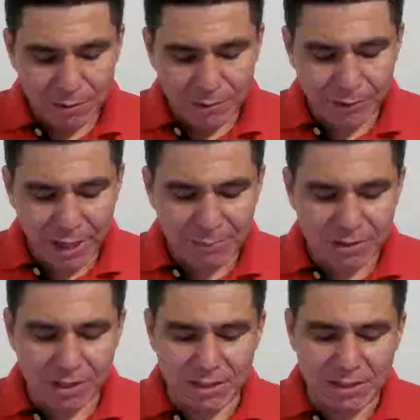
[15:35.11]
Her name
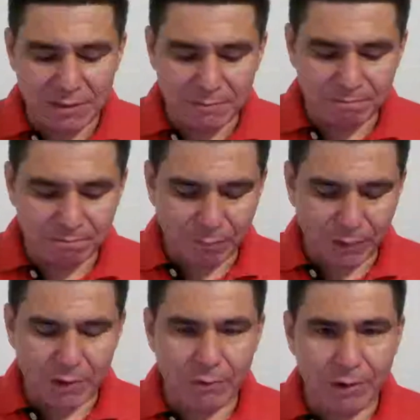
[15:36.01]
is Lizzie,
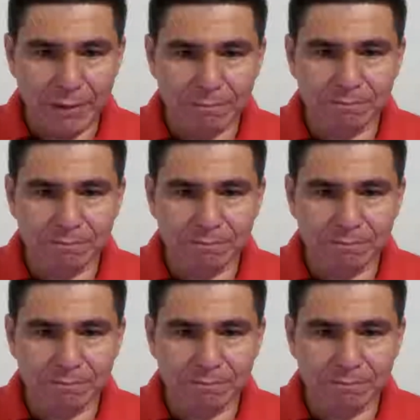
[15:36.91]
alright?